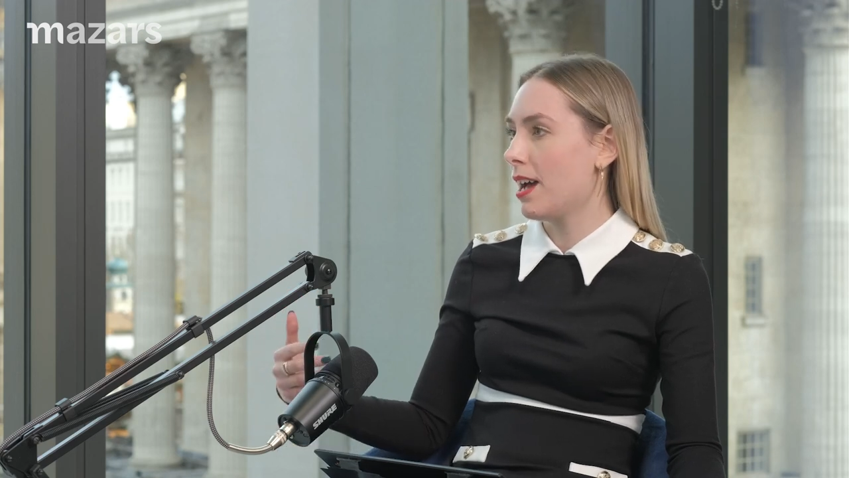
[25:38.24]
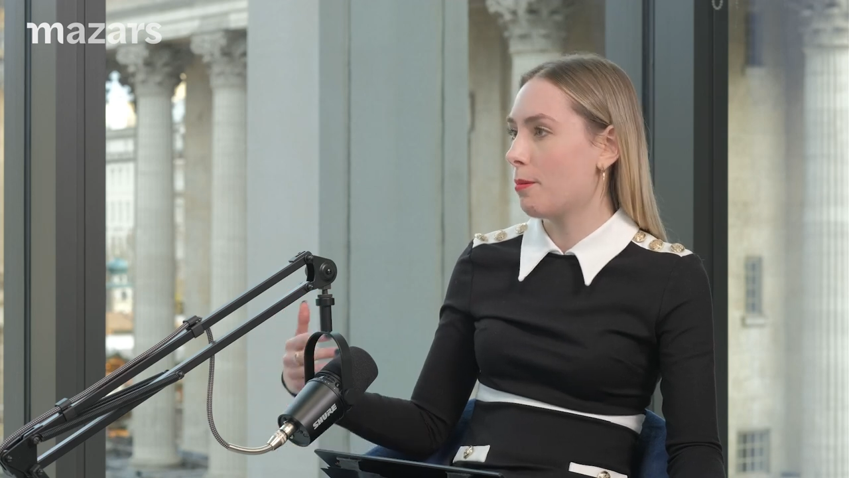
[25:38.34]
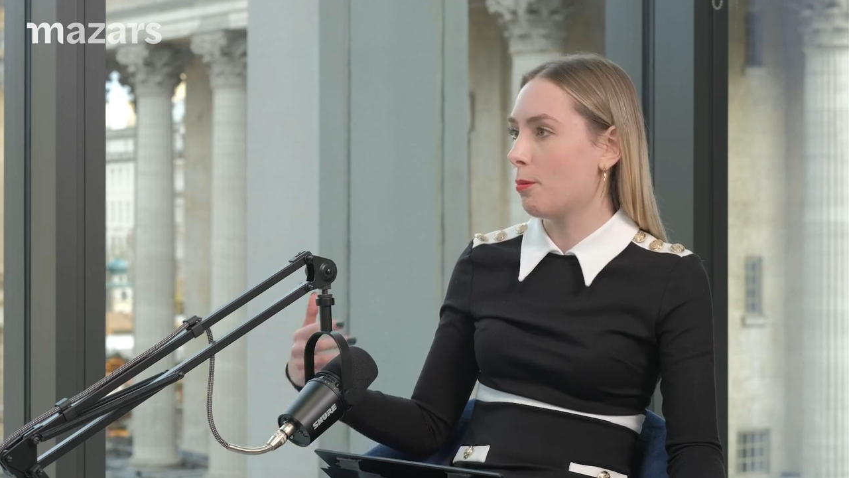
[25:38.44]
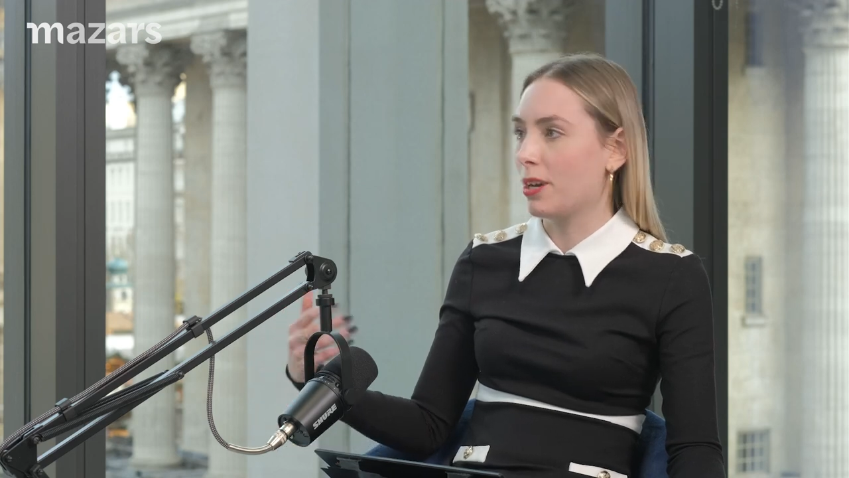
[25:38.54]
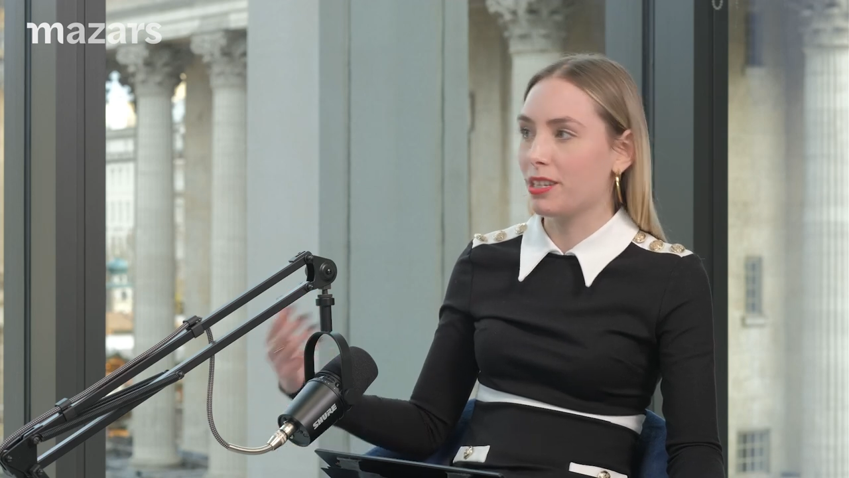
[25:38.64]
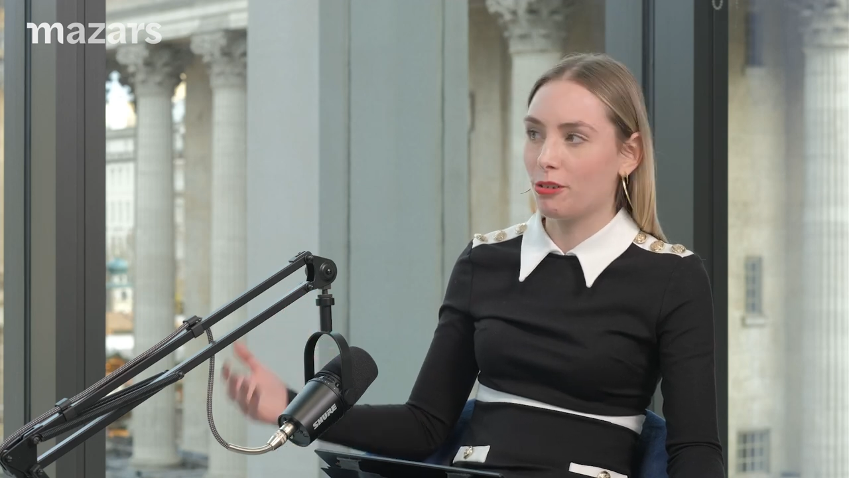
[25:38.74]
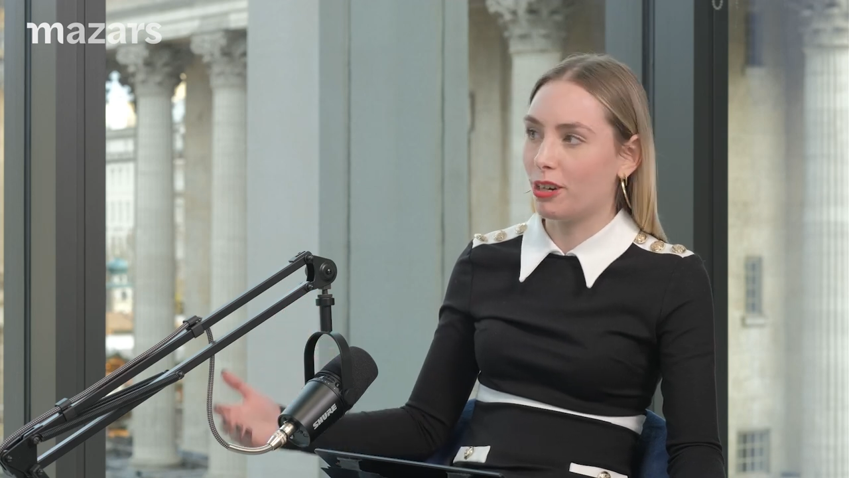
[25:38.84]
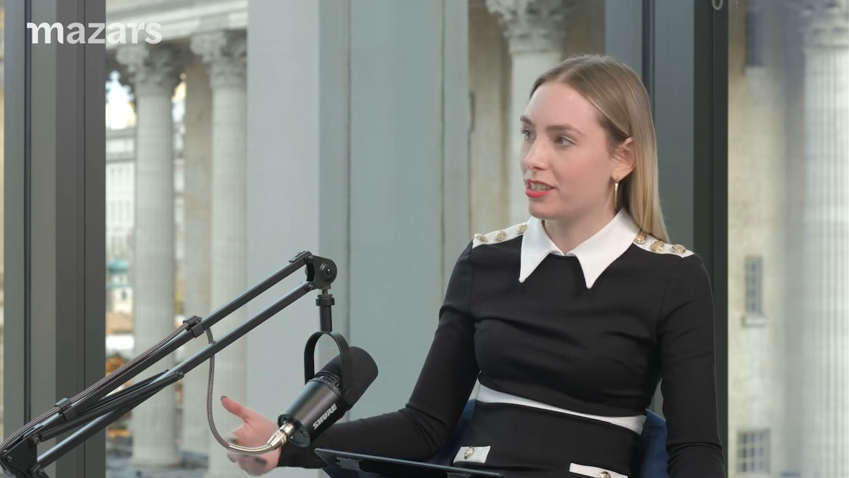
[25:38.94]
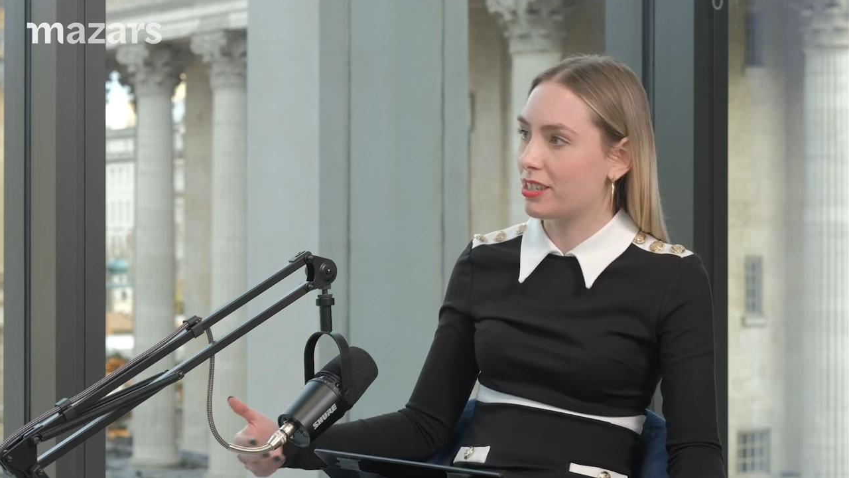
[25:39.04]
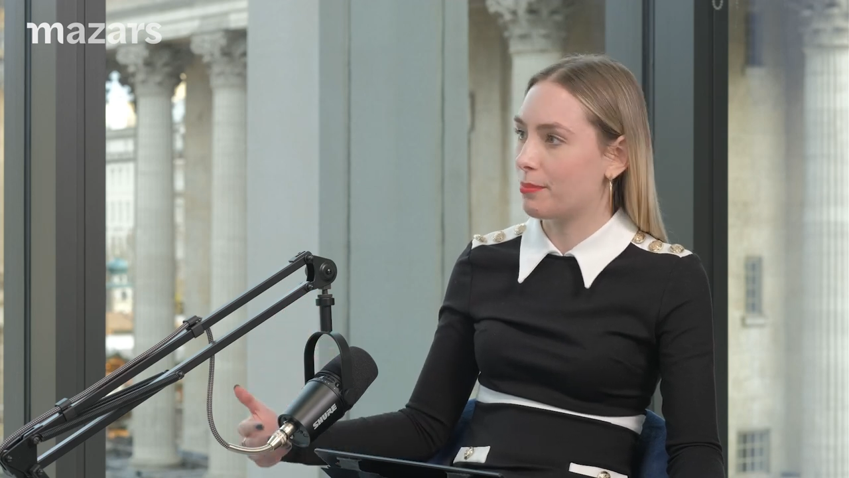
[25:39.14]
What is
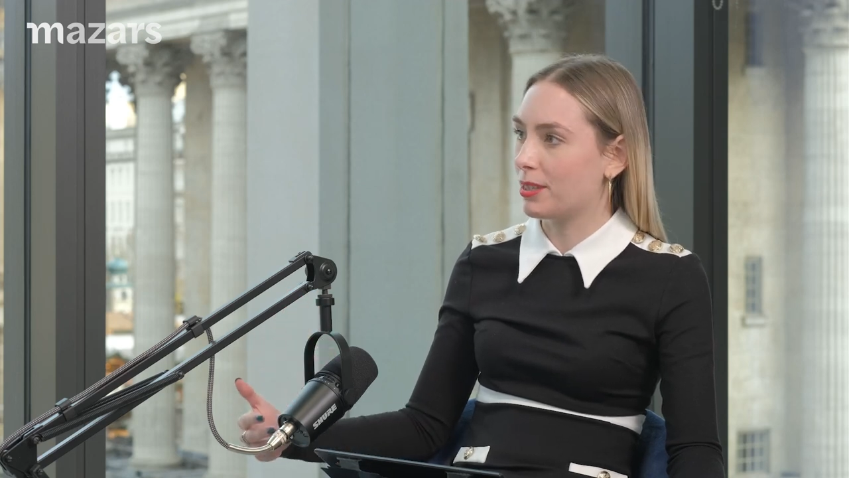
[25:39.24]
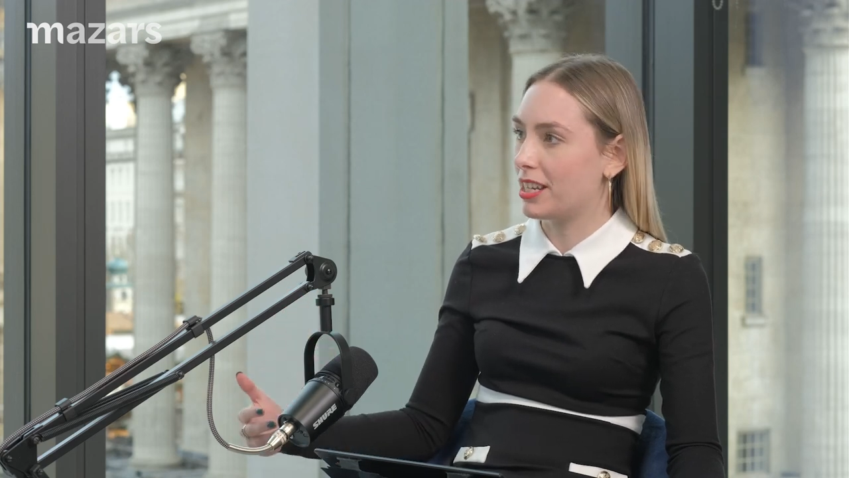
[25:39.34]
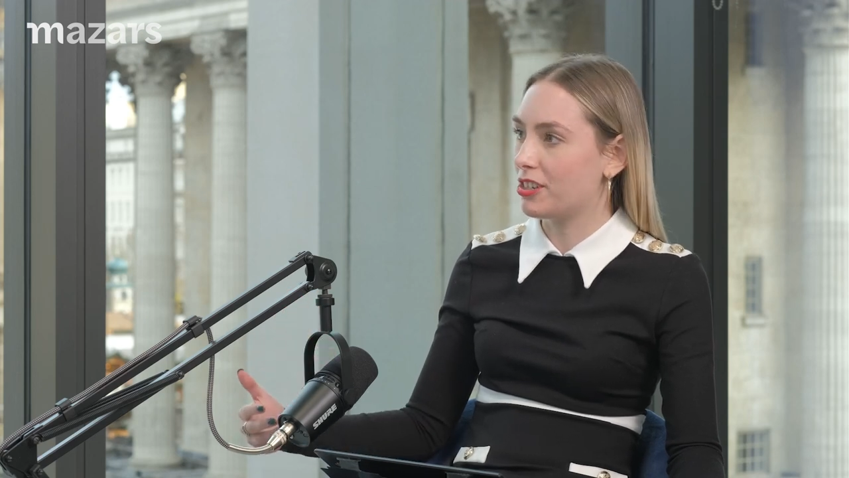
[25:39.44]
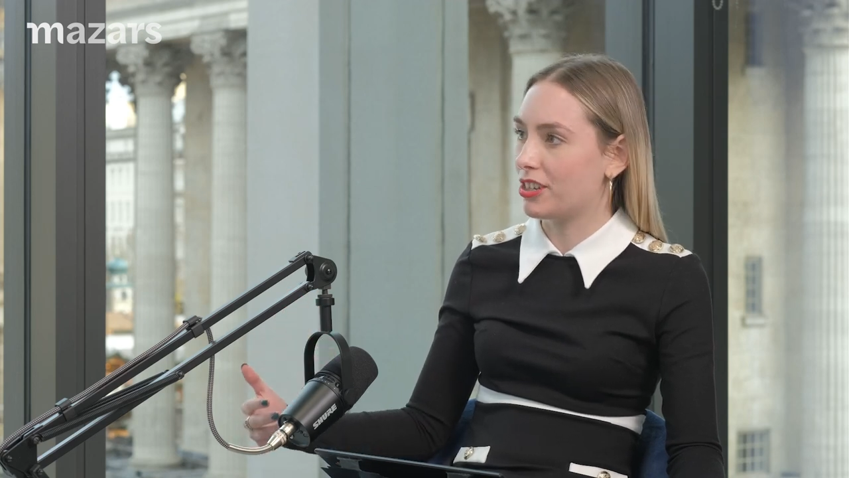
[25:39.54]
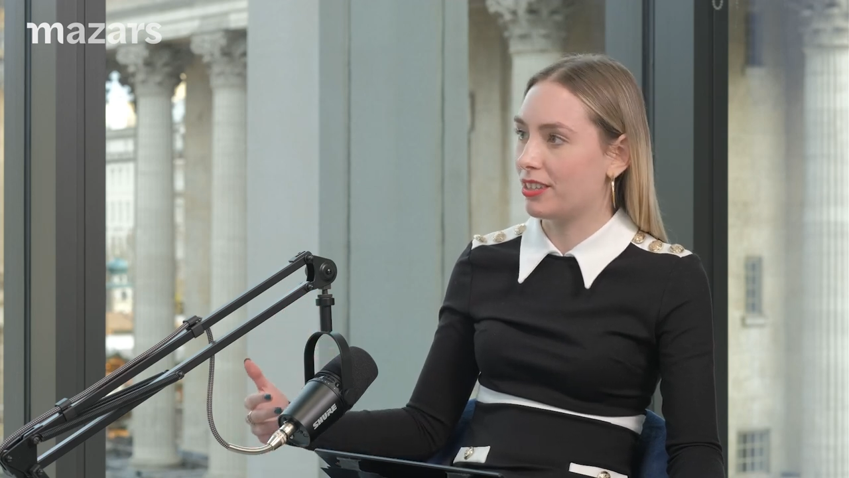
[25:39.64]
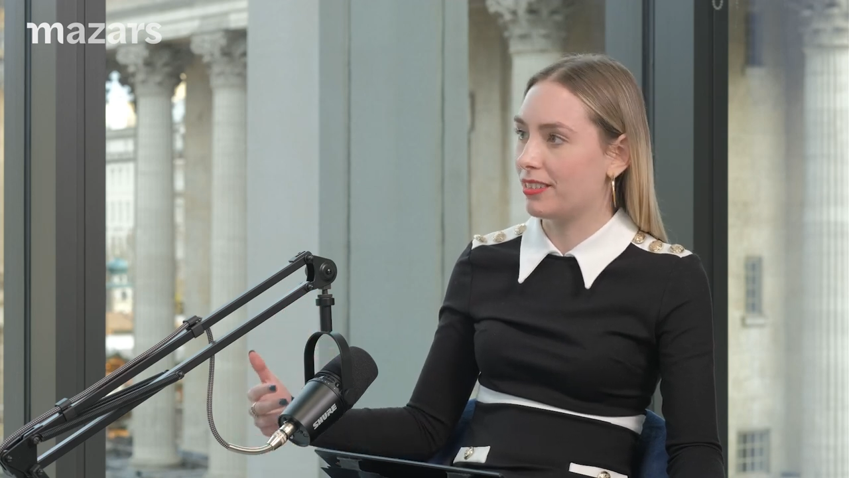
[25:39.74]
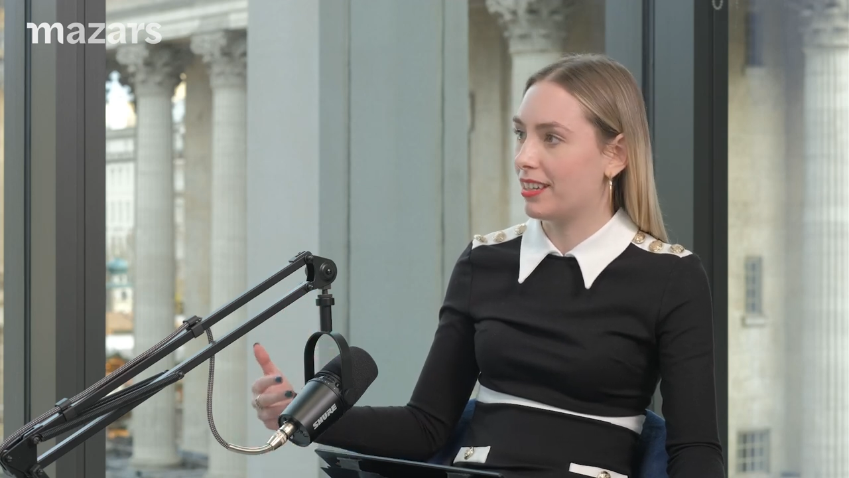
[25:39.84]
crisis simulation